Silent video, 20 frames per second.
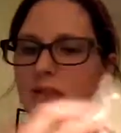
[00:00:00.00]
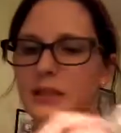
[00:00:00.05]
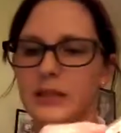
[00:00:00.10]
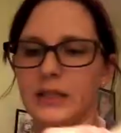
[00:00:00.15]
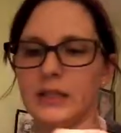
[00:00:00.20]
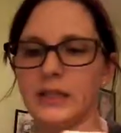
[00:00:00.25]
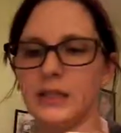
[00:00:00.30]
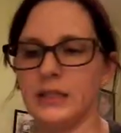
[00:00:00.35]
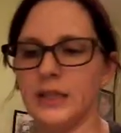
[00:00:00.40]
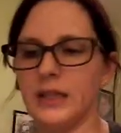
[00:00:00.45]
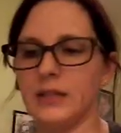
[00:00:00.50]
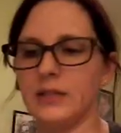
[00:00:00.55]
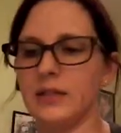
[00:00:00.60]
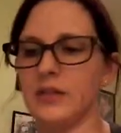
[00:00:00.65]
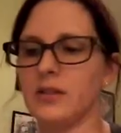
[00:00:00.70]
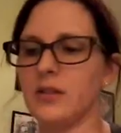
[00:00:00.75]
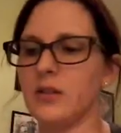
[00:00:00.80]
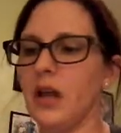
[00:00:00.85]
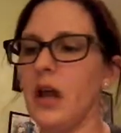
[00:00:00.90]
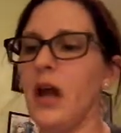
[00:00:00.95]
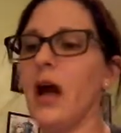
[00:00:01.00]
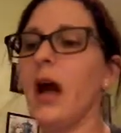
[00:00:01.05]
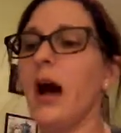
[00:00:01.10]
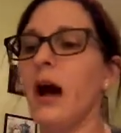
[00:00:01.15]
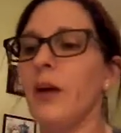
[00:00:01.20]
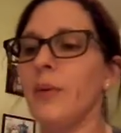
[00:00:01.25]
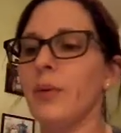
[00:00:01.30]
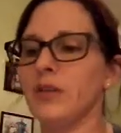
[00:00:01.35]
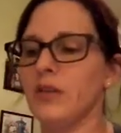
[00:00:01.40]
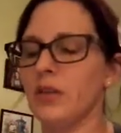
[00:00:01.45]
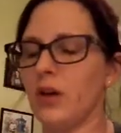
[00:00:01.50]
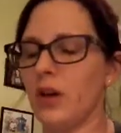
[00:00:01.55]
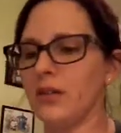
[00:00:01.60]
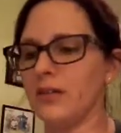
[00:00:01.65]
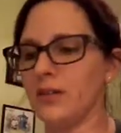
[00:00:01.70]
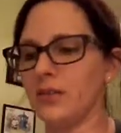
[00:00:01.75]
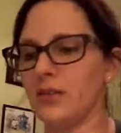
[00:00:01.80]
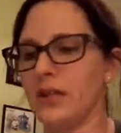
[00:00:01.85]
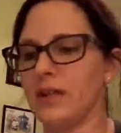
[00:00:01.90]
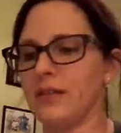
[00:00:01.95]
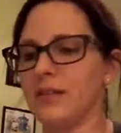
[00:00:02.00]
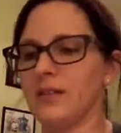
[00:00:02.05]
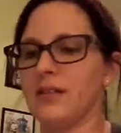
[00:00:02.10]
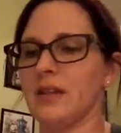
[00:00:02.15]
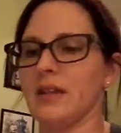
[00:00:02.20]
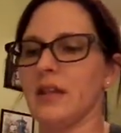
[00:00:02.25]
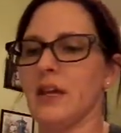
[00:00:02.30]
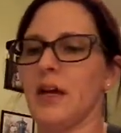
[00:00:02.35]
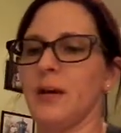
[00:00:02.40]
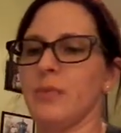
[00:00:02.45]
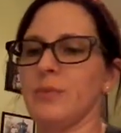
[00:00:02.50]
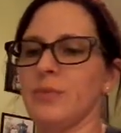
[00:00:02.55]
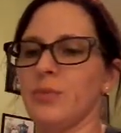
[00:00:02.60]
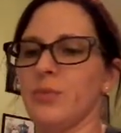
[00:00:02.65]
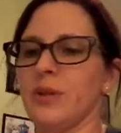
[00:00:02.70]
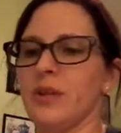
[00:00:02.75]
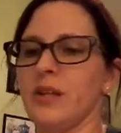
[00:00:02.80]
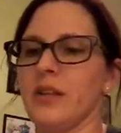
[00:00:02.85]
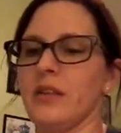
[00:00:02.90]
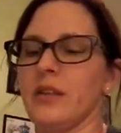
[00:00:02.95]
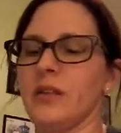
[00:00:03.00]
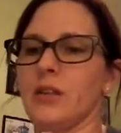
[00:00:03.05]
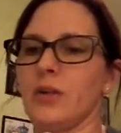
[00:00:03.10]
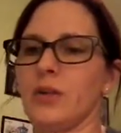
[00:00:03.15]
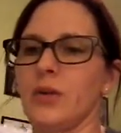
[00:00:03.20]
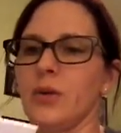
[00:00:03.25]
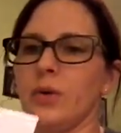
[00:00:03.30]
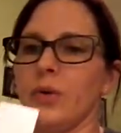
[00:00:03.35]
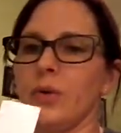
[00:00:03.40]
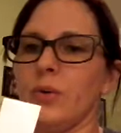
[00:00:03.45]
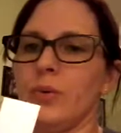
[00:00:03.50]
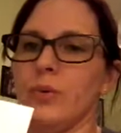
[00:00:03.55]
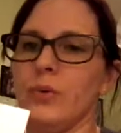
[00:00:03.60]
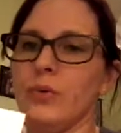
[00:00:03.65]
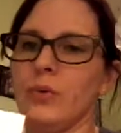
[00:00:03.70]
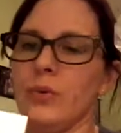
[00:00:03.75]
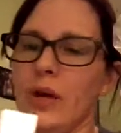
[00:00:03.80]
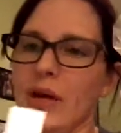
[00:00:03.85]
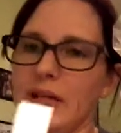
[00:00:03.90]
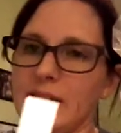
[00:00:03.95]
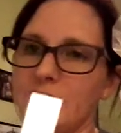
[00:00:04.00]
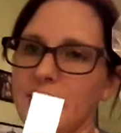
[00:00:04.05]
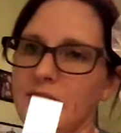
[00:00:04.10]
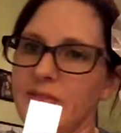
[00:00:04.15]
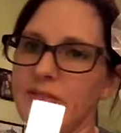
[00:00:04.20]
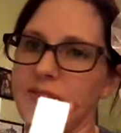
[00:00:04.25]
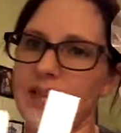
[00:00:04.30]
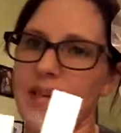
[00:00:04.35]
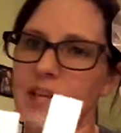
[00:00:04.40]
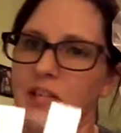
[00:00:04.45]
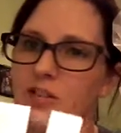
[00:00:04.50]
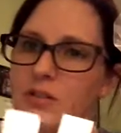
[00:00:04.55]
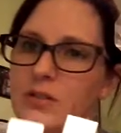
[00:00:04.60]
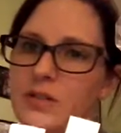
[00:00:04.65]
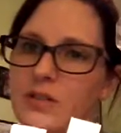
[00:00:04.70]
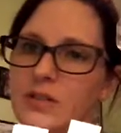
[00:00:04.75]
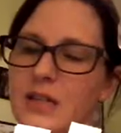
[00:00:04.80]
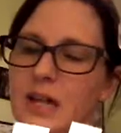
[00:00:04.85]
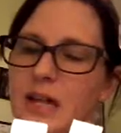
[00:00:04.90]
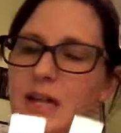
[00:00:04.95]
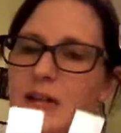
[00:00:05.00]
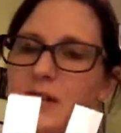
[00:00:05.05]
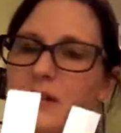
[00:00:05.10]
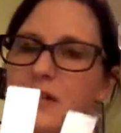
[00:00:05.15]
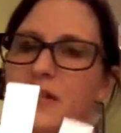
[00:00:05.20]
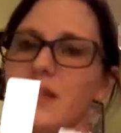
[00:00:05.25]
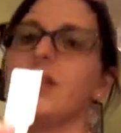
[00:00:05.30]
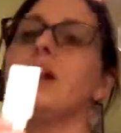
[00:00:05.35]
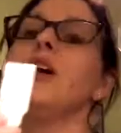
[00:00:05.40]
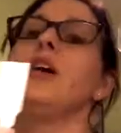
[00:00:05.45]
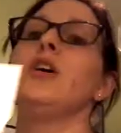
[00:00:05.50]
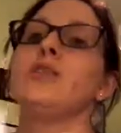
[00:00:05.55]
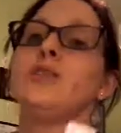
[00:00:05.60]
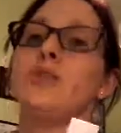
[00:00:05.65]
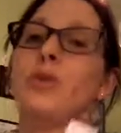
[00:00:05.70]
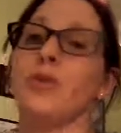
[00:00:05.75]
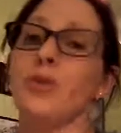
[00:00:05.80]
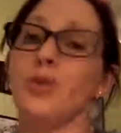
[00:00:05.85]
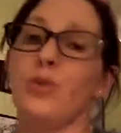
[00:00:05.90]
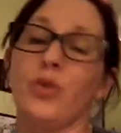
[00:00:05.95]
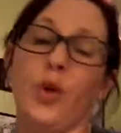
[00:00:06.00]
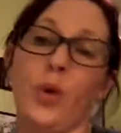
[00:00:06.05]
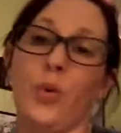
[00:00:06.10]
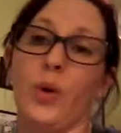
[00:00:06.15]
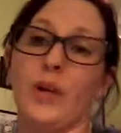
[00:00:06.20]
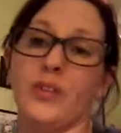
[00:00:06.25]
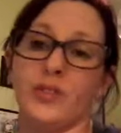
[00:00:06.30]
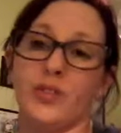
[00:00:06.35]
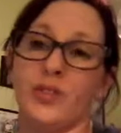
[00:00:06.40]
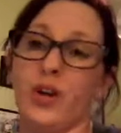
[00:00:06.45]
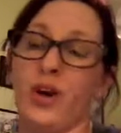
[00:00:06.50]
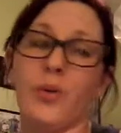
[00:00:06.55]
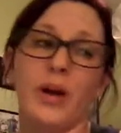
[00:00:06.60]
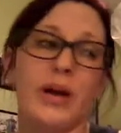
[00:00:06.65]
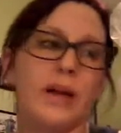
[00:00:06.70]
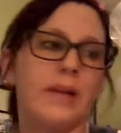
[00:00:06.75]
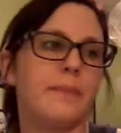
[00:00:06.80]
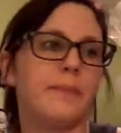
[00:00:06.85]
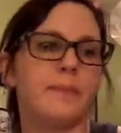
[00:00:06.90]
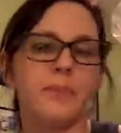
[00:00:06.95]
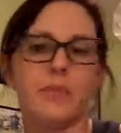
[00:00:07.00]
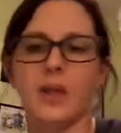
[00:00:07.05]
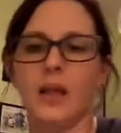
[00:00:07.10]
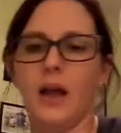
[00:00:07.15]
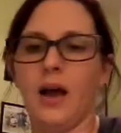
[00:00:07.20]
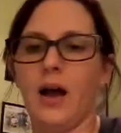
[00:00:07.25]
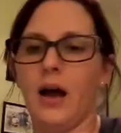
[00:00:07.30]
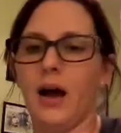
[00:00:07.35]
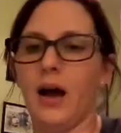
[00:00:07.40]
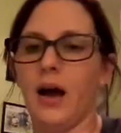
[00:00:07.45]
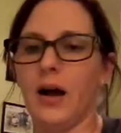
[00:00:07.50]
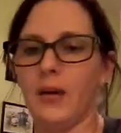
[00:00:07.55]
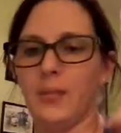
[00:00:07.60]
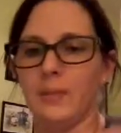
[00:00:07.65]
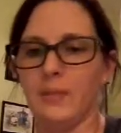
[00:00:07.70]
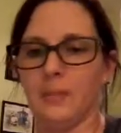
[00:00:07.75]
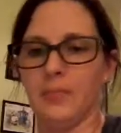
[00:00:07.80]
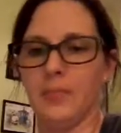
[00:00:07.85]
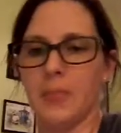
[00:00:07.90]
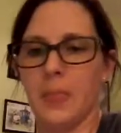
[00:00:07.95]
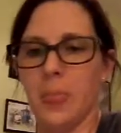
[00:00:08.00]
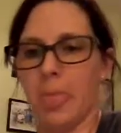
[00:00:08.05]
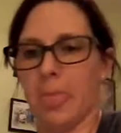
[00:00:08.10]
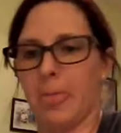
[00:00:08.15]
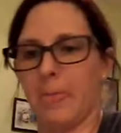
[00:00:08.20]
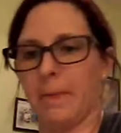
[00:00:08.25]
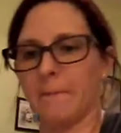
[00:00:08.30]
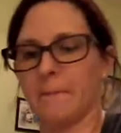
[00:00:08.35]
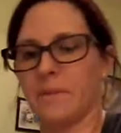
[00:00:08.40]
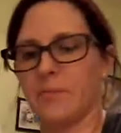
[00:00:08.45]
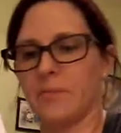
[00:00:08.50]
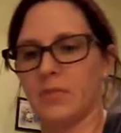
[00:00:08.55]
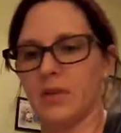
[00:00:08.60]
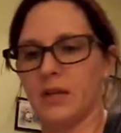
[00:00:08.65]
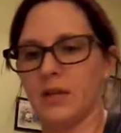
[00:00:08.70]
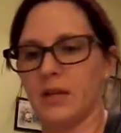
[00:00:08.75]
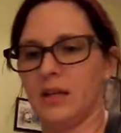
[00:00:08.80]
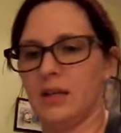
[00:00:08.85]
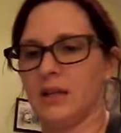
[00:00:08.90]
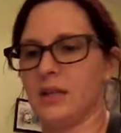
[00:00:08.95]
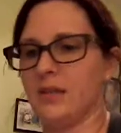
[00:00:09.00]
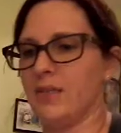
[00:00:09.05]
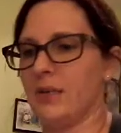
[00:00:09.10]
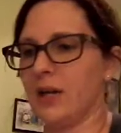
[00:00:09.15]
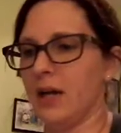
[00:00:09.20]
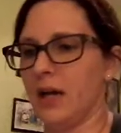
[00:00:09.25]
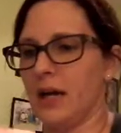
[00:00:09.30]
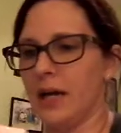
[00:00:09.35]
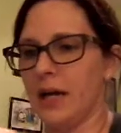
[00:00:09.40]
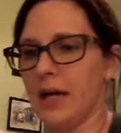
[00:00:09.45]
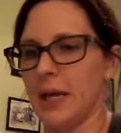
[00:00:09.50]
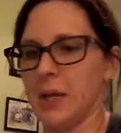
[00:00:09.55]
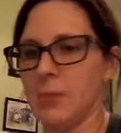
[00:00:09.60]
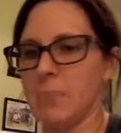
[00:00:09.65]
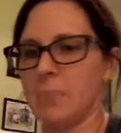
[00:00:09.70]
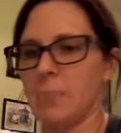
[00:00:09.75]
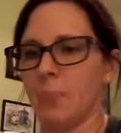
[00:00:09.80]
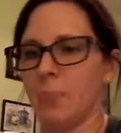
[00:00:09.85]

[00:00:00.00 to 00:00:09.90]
Teeny tiny seeds. What's also nice is it comes with little identification stakes, so you'll know what's growing. Um, they've got